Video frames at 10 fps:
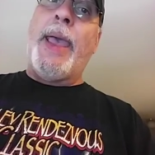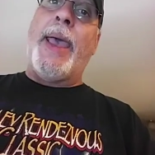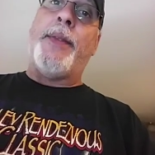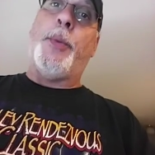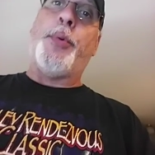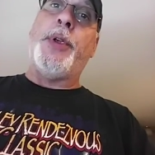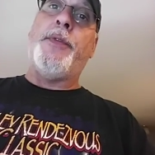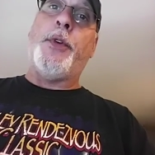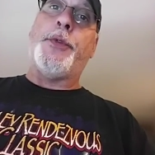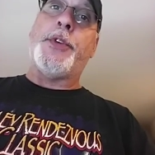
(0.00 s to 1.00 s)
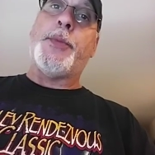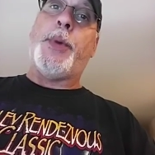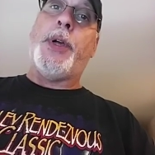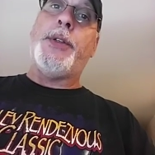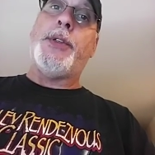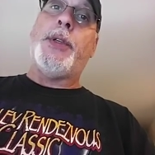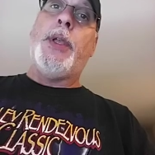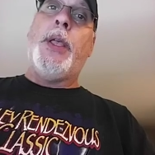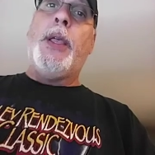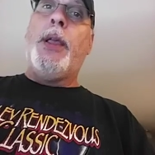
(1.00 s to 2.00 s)
Add the pre-filter sponge,
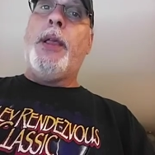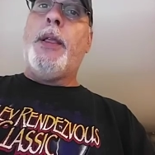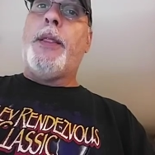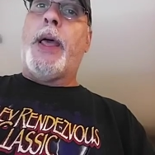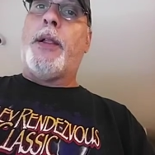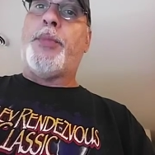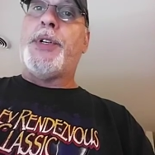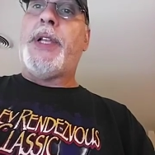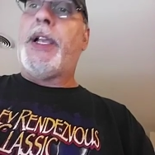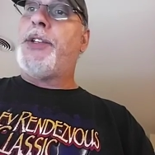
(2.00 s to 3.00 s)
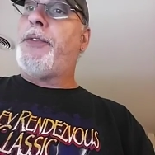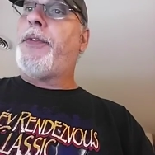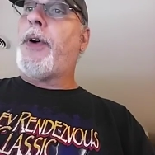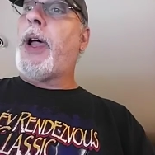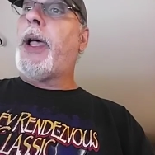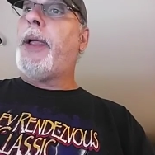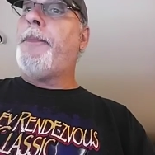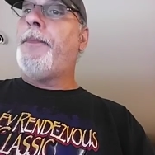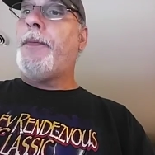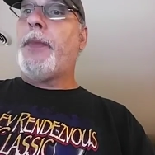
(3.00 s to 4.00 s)
that'll protect your fry,
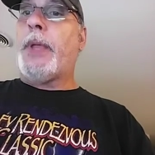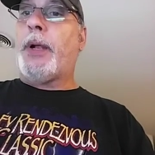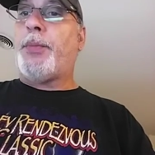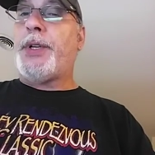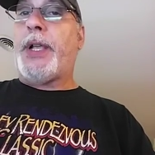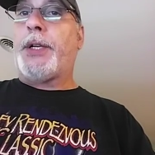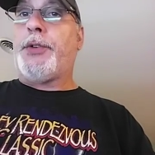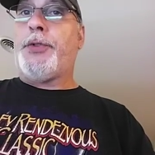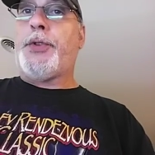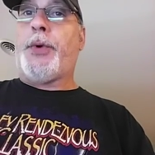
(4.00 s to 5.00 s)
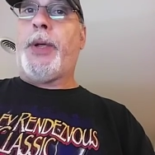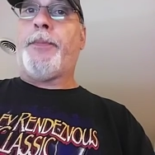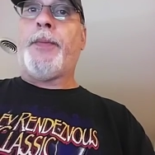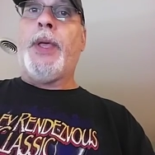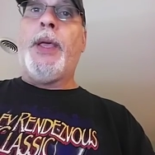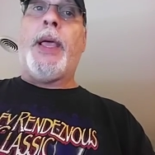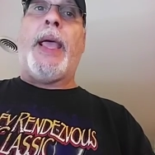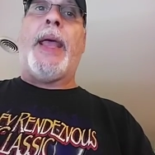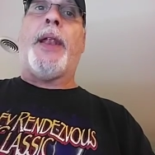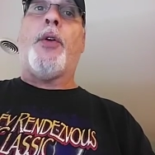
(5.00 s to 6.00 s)
that'll protect your shrimp,
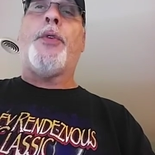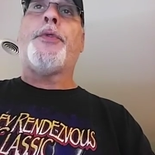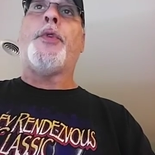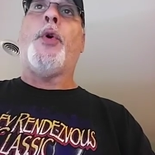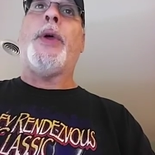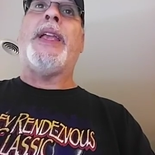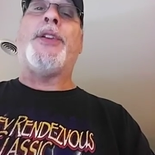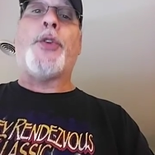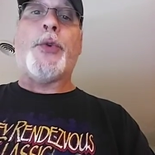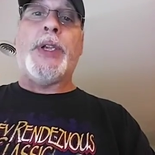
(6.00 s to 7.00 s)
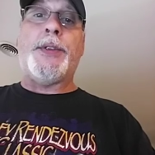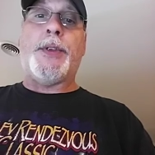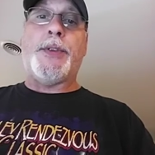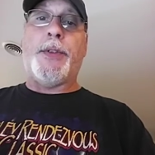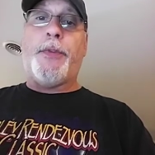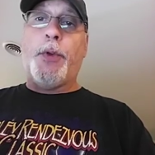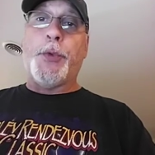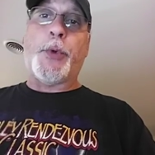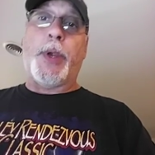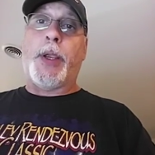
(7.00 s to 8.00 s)
and it also increases the
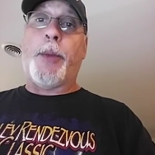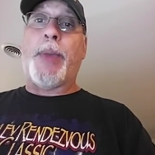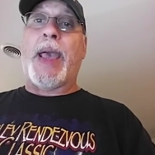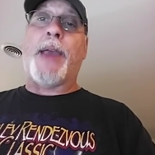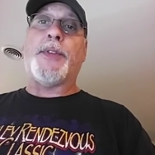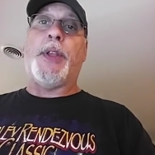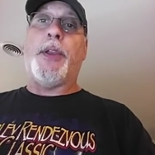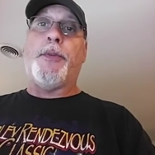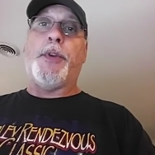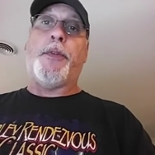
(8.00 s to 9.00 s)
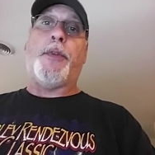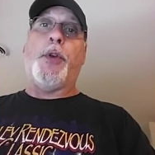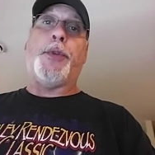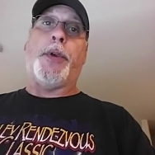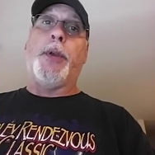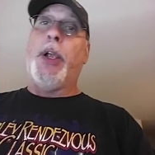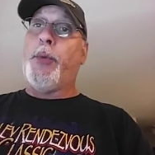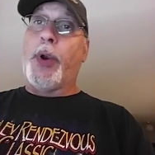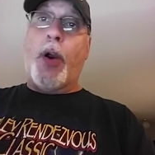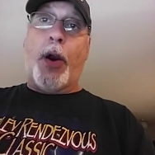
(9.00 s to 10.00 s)
filtering capacity of your filter,
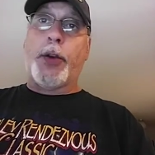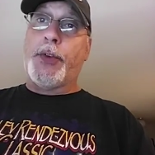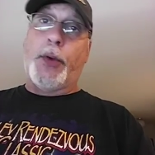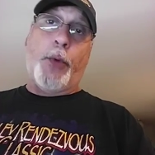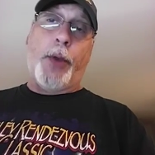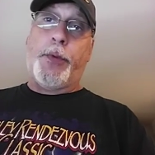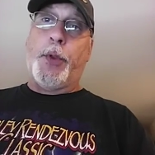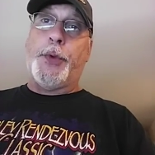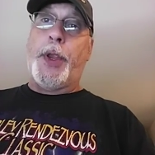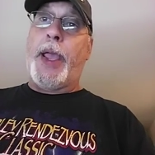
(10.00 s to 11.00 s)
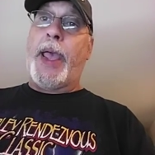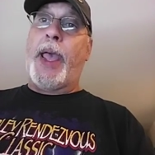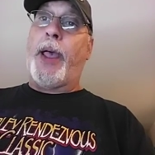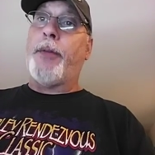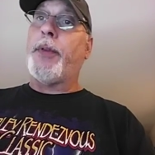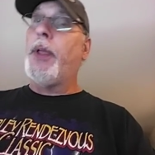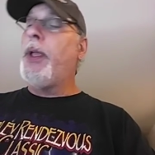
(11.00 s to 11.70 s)
regardless of what filter you have.